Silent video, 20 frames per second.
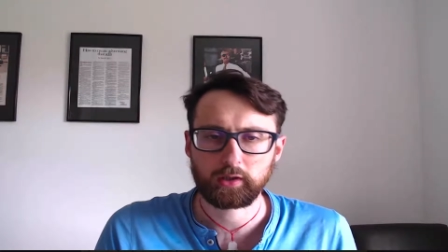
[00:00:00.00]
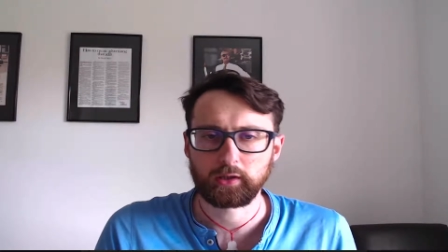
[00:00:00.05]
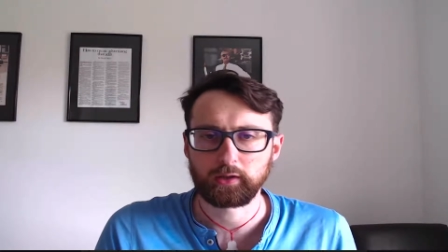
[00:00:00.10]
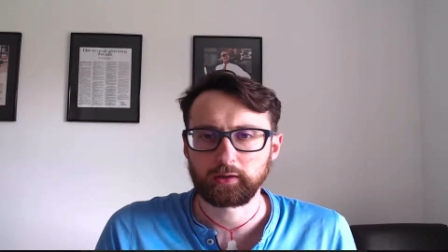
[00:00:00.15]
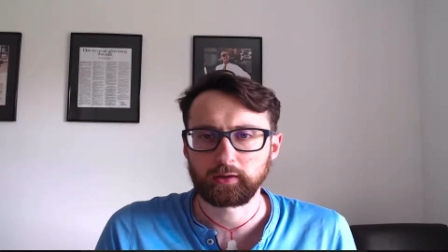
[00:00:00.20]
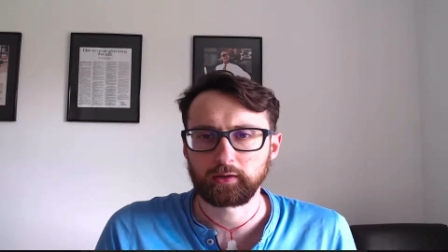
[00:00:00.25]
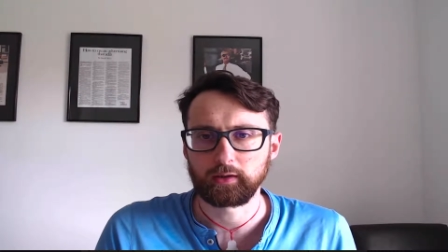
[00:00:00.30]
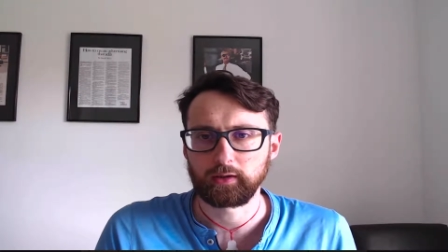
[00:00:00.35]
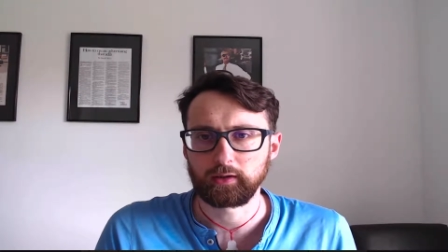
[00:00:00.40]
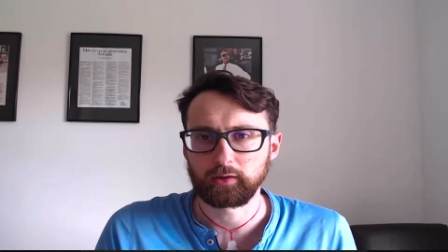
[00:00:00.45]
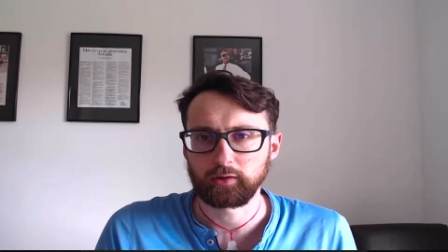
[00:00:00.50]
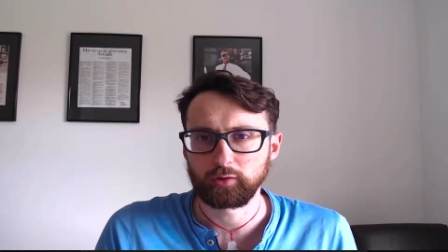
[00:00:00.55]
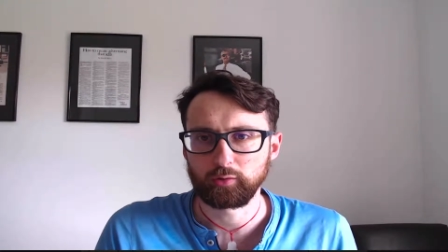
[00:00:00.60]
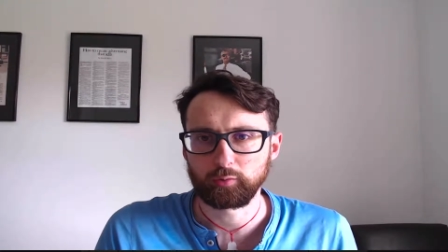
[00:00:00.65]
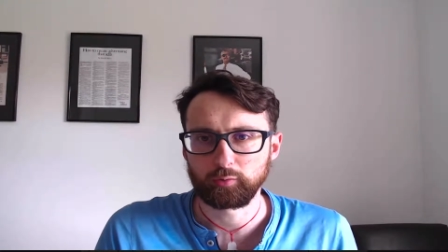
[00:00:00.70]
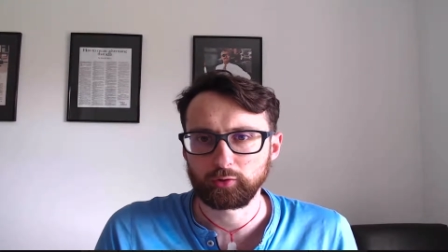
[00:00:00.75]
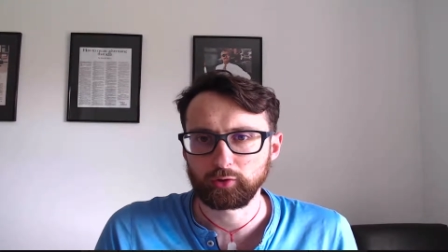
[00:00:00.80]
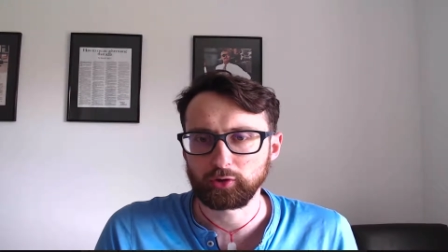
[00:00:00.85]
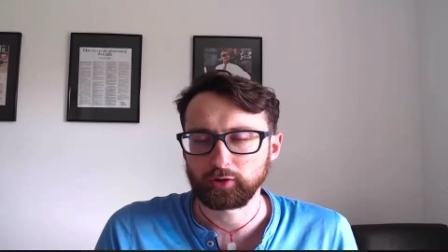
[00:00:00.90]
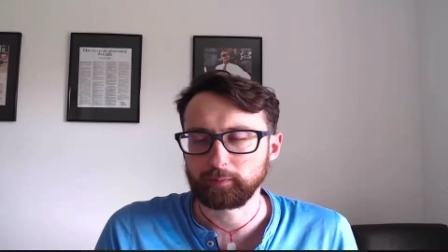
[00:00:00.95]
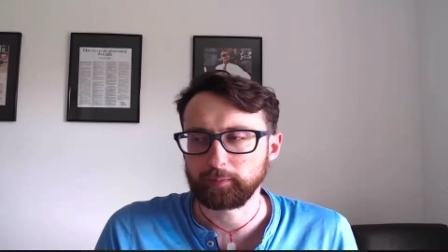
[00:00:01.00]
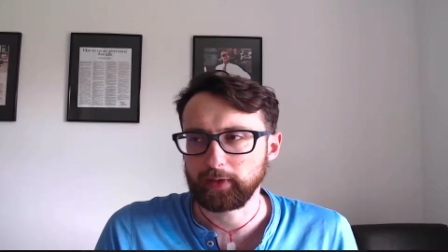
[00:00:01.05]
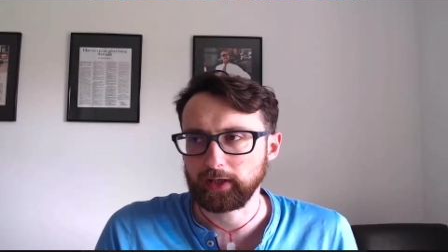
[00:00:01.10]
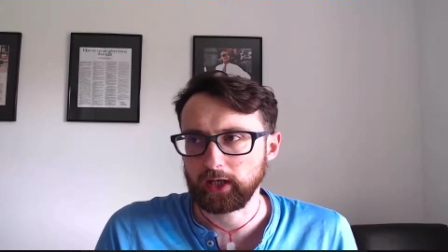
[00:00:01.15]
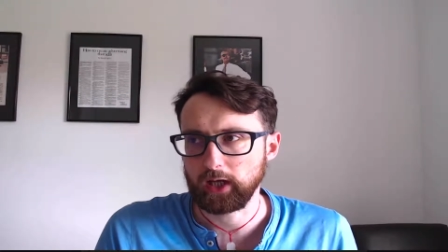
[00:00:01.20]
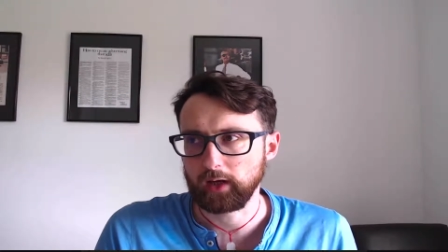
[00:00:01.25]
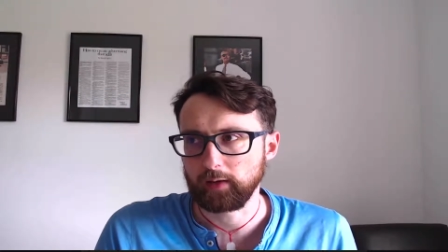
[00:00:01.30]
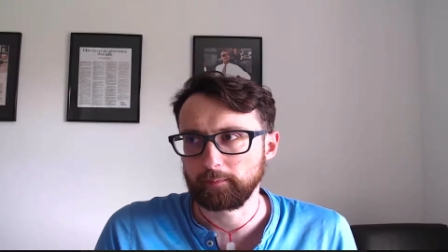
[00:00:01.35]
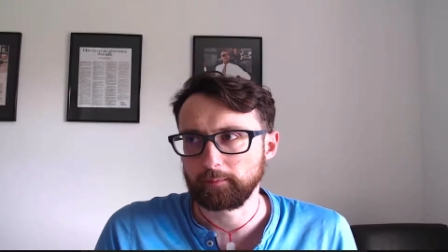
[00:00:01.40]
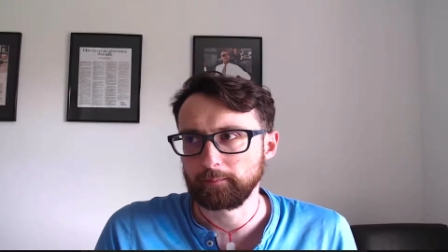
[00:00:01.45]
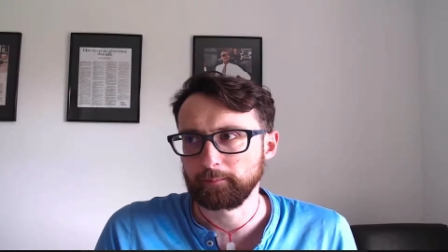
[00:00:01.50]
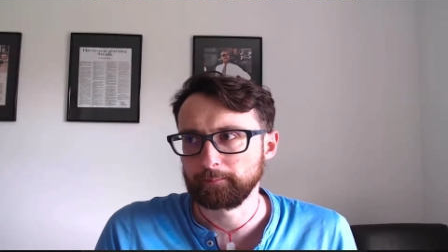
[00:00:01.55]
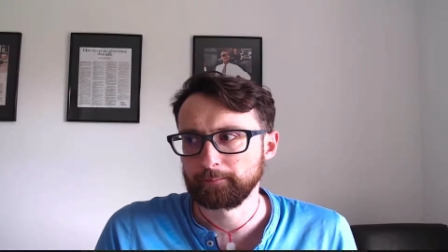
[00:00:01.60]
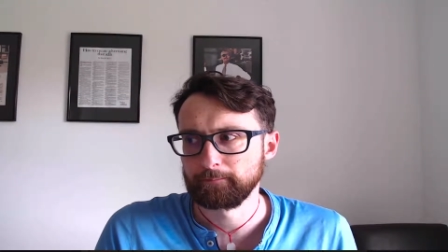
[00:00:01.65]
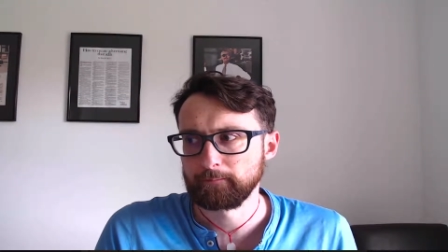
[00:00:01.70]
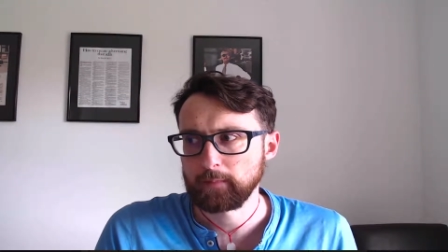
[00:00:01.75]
and you'll just become